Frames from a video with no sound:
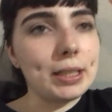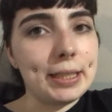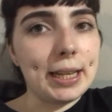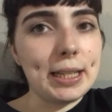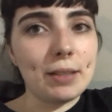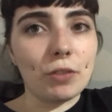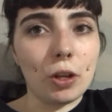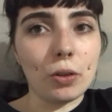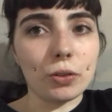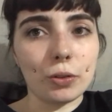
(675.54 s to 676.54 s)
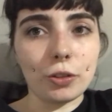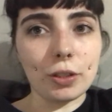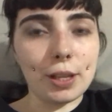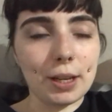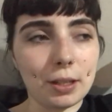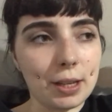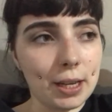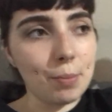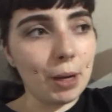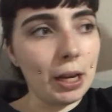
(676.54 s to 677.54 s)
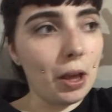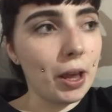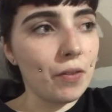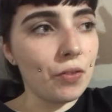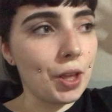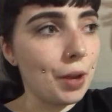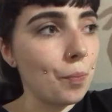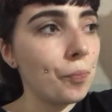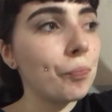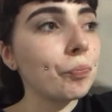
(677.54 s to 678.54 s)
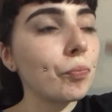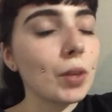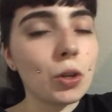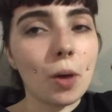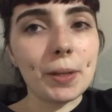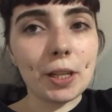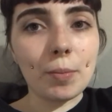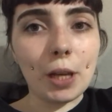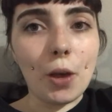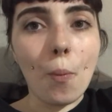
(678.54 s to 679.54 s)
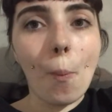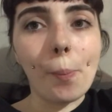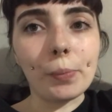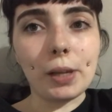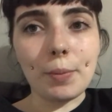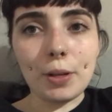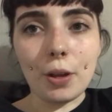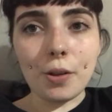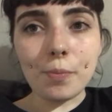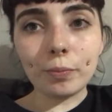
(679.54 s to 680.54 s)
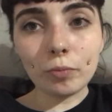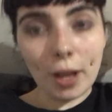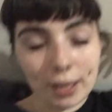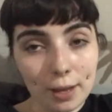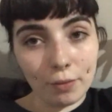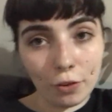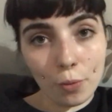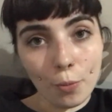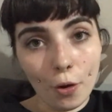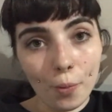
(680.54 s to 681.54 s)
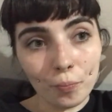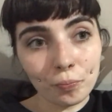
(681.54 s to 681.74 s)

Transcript: daily vlogs or just like a day in my life, then comment down below. Let me know. I can film more.